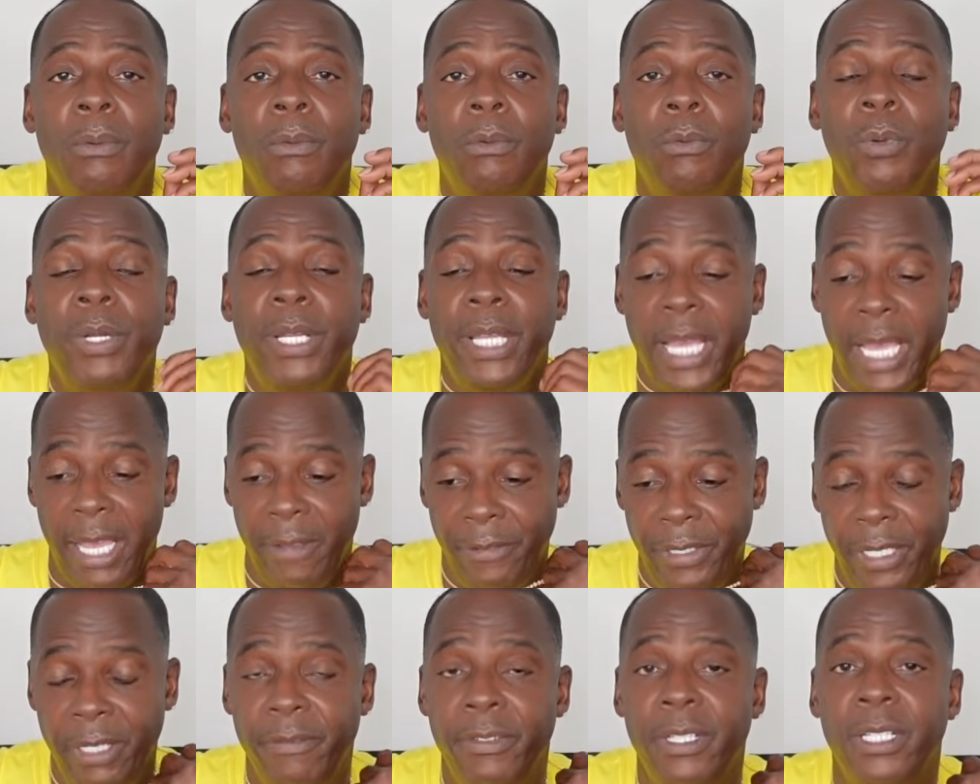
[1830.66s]
we have
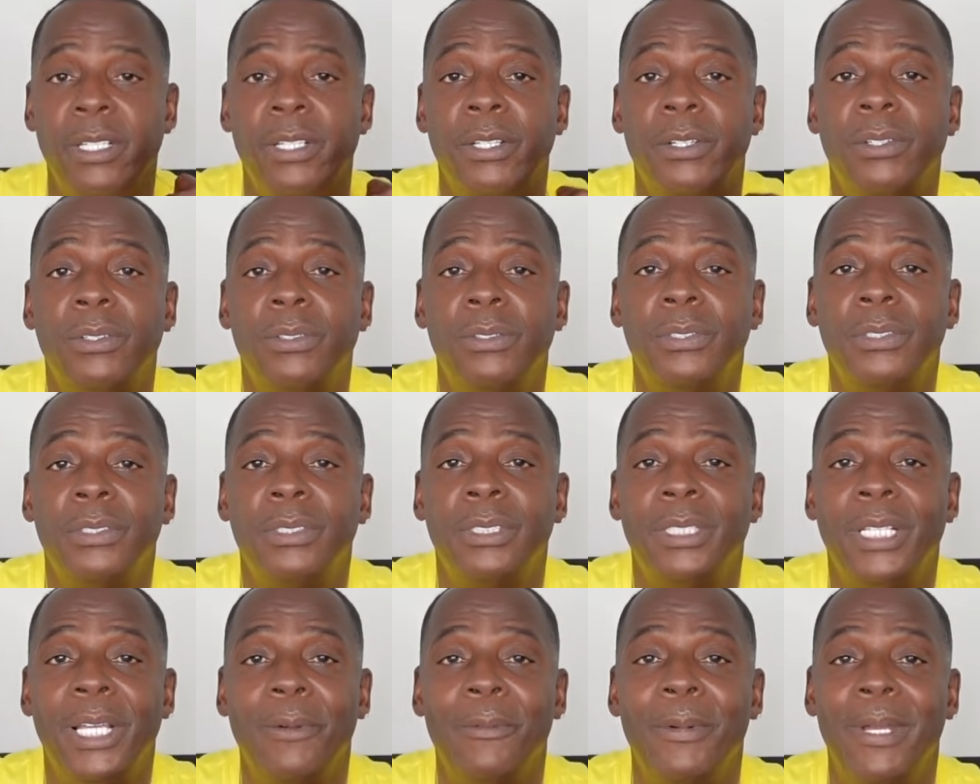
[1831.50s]
their
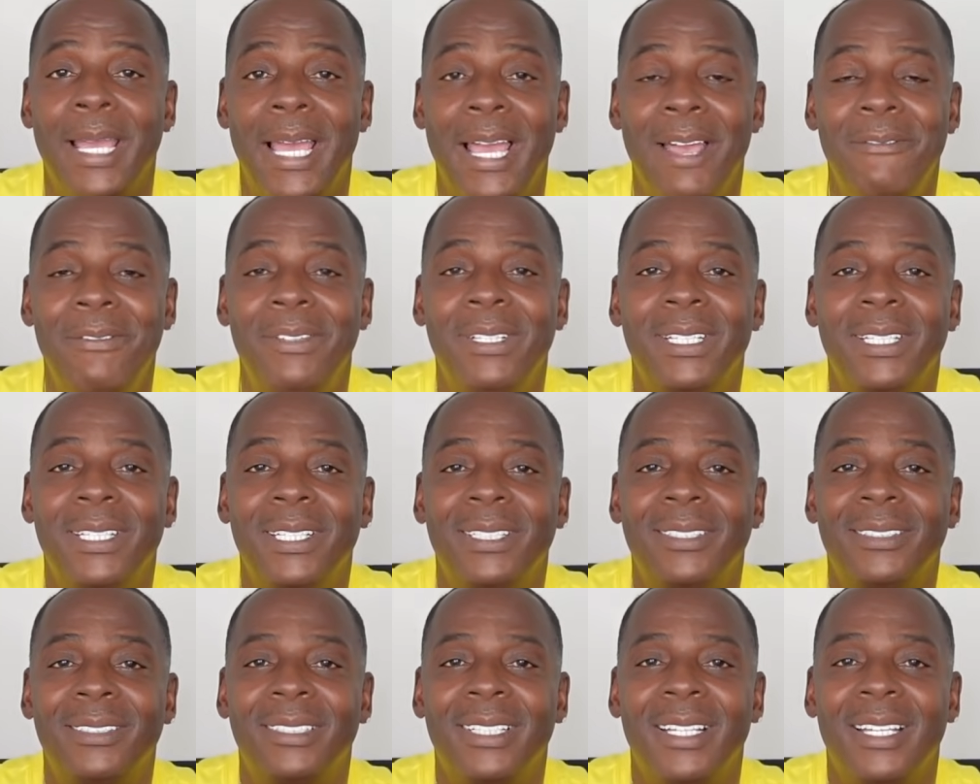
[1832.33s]
videos and we have did
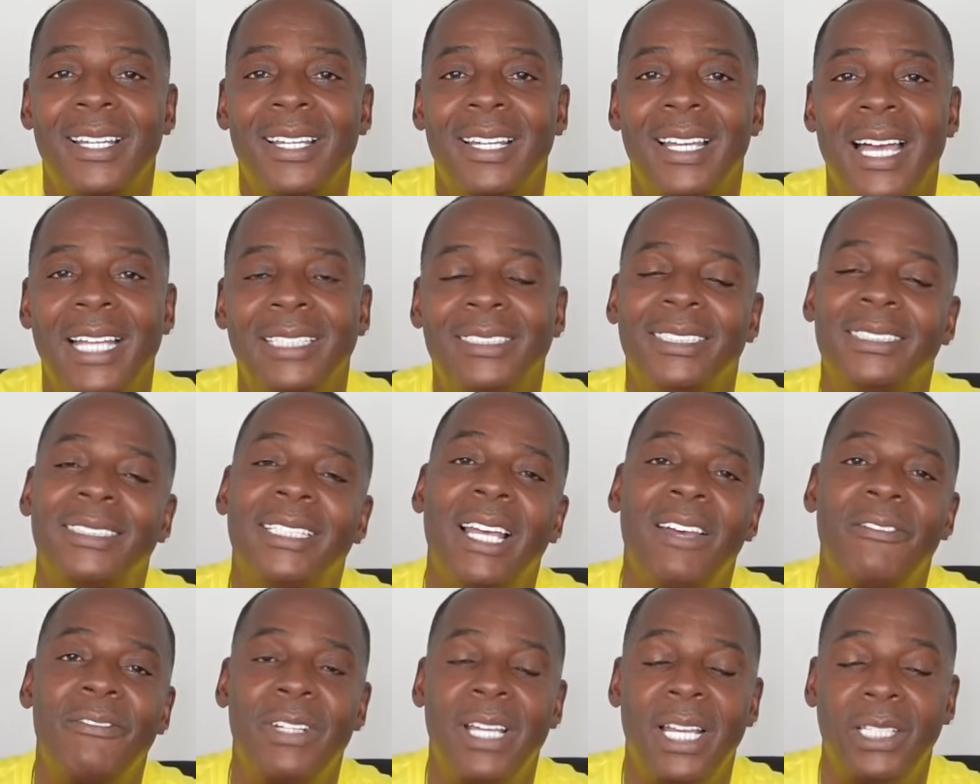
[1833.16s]
it. I just
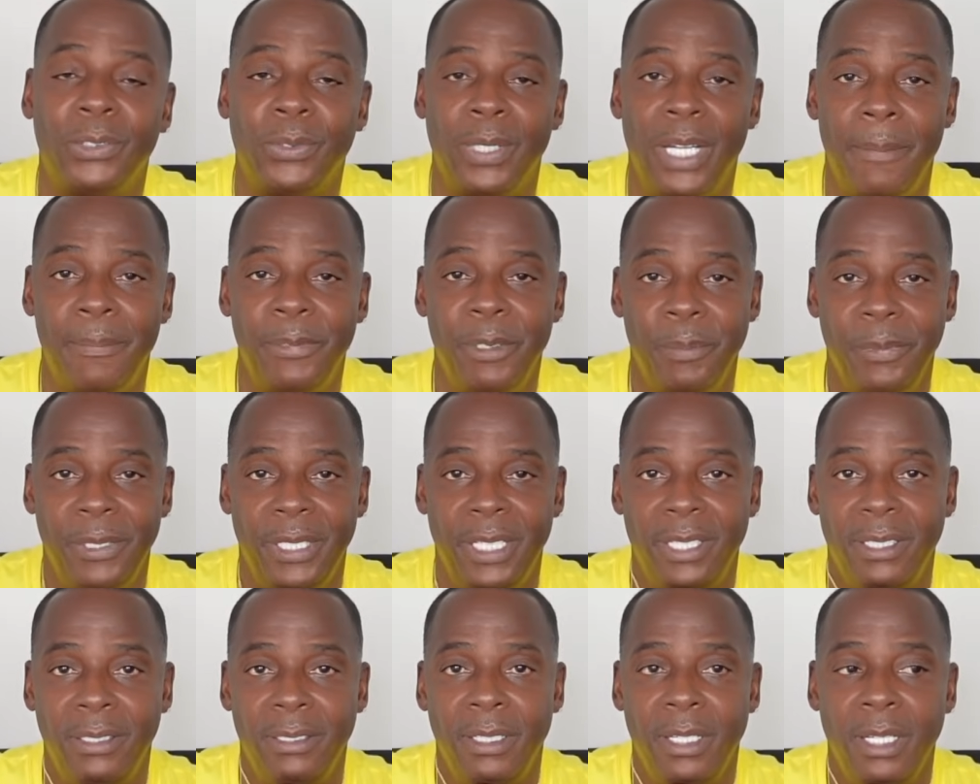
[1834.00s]
have not dropped them
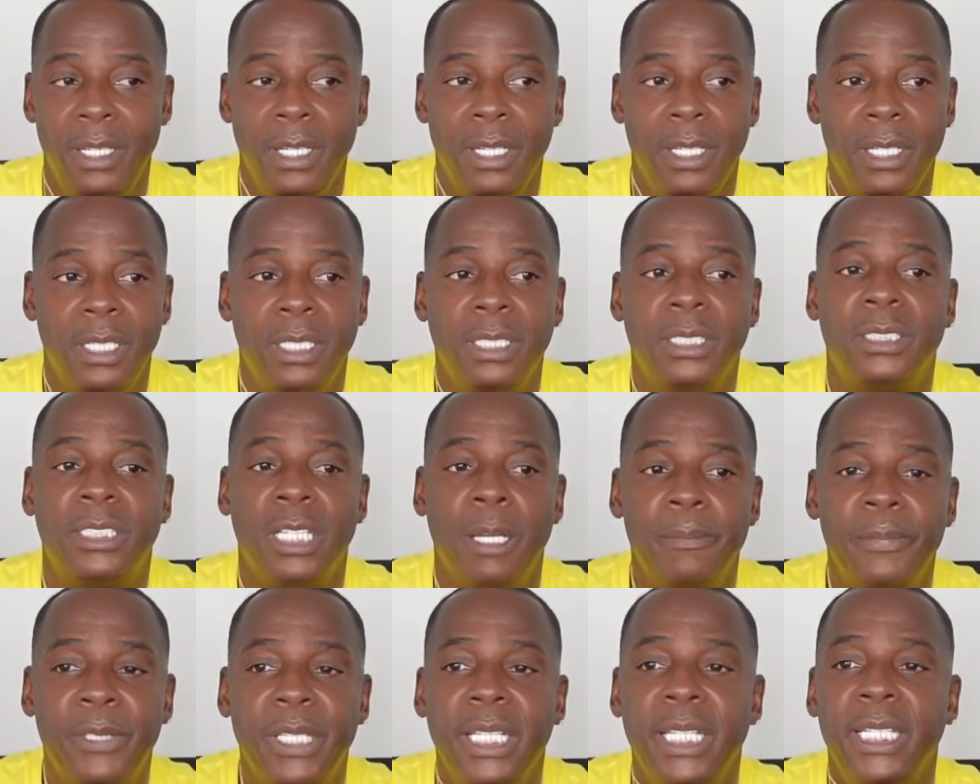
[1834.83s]
yet.
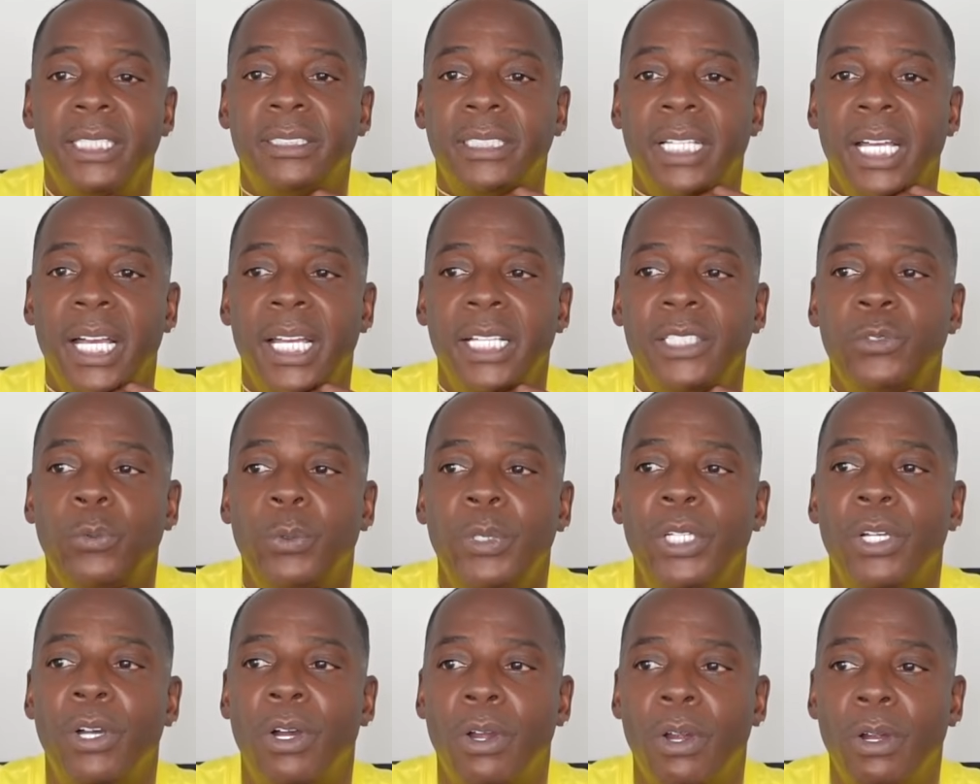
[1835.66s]
Some things, guys,
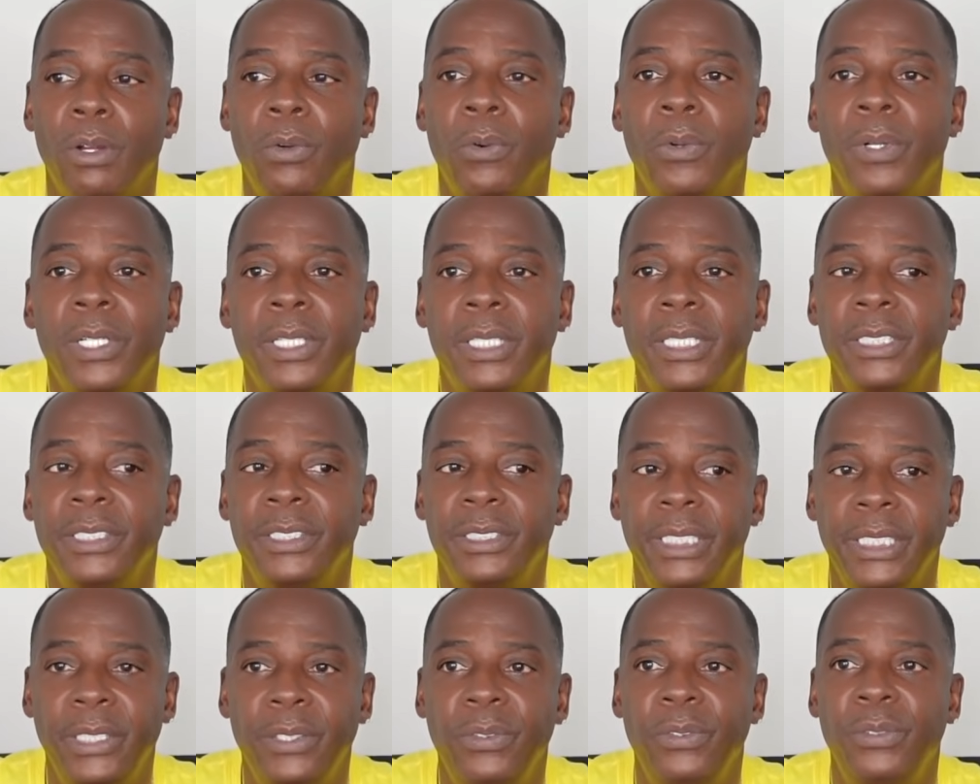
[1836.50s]
we are going to
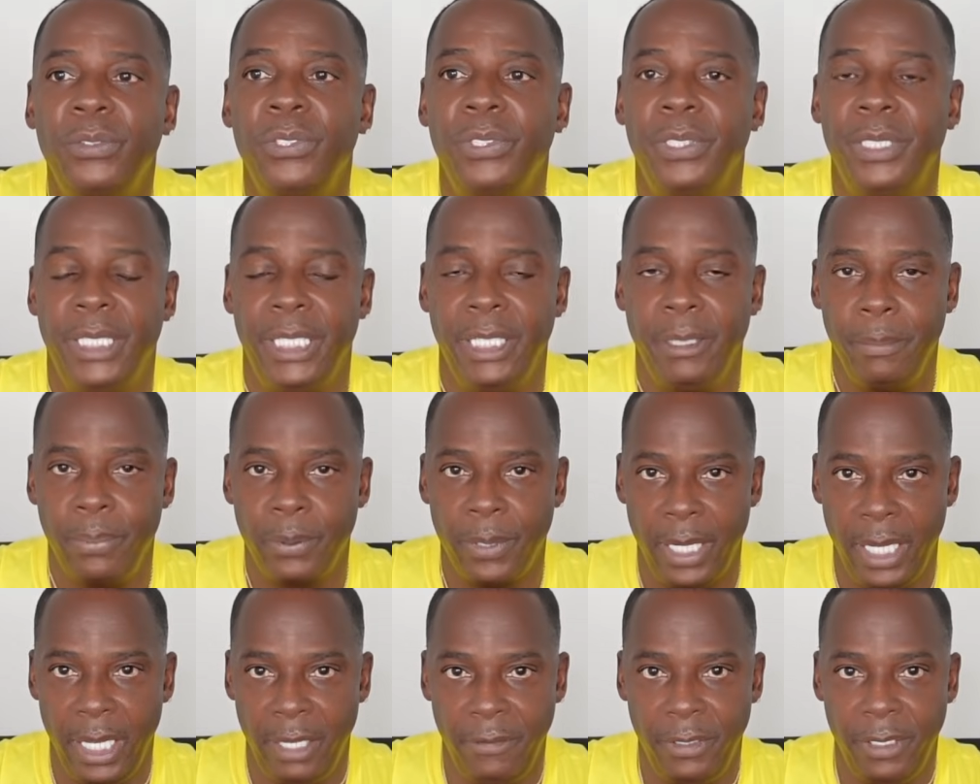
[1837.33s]
continue to keep
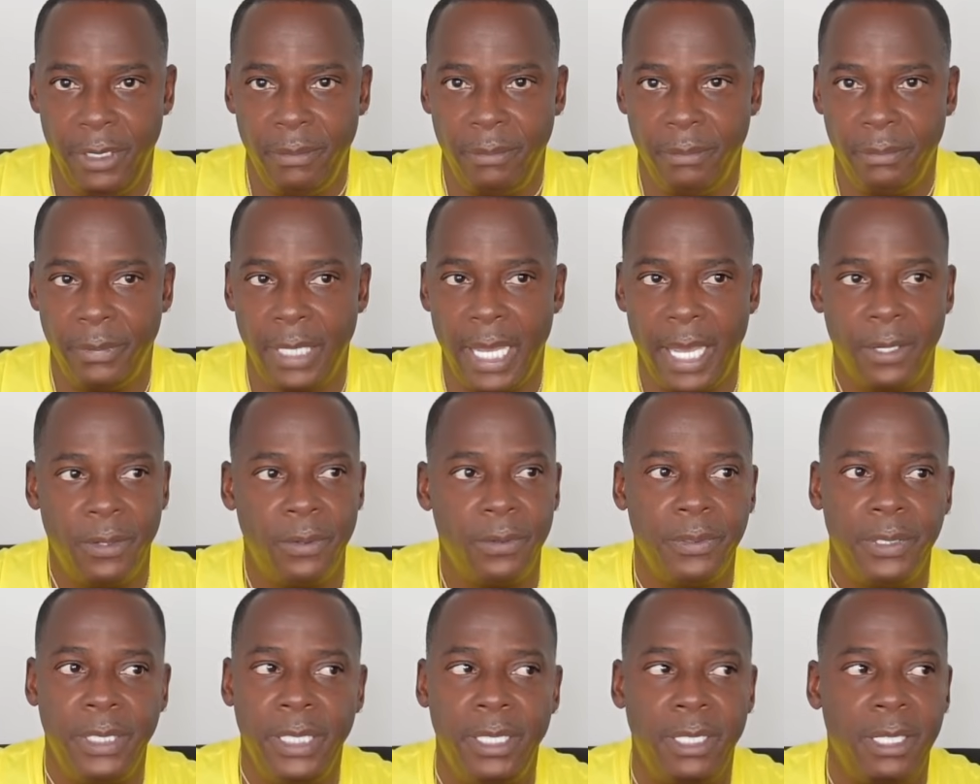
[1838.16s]
private. I
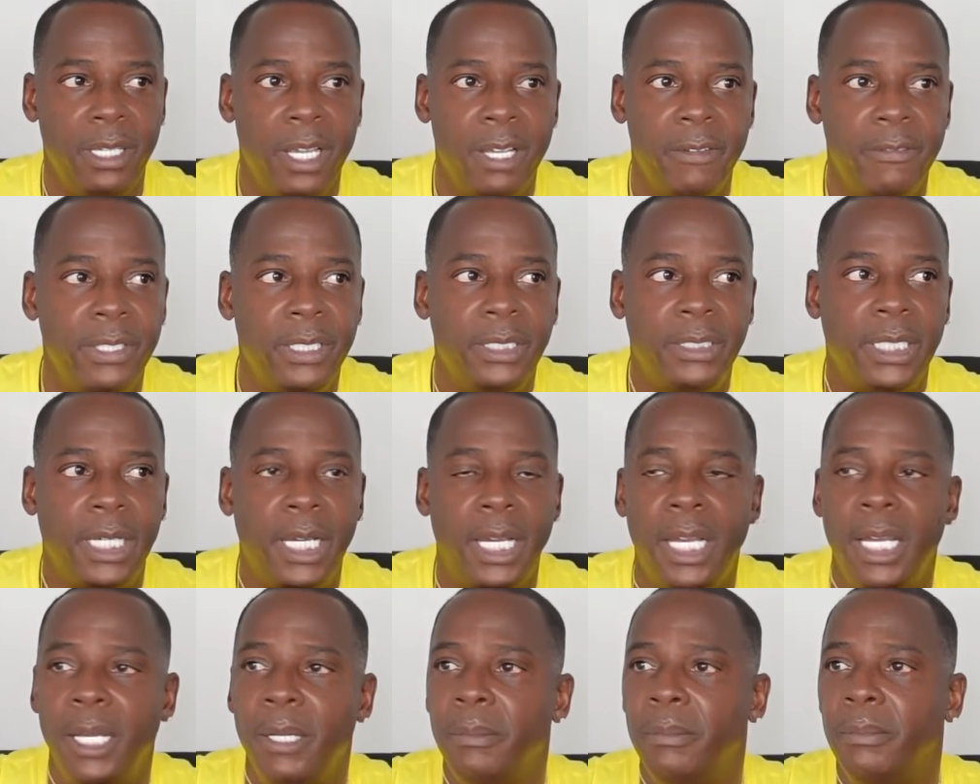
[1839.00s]
don't think every
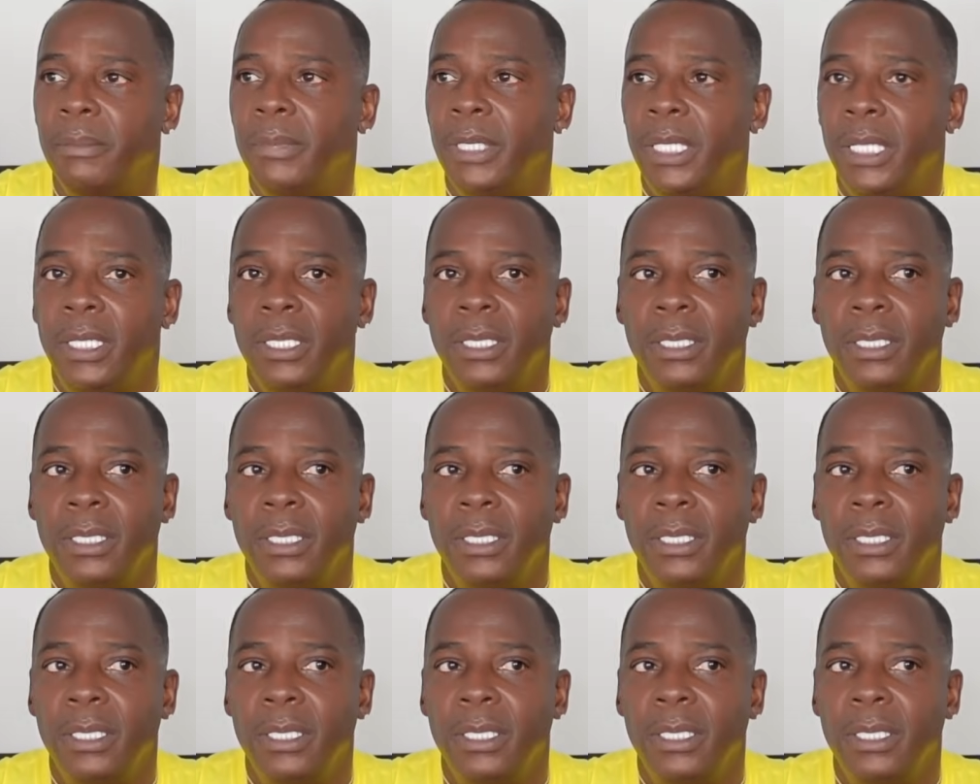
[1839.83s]
time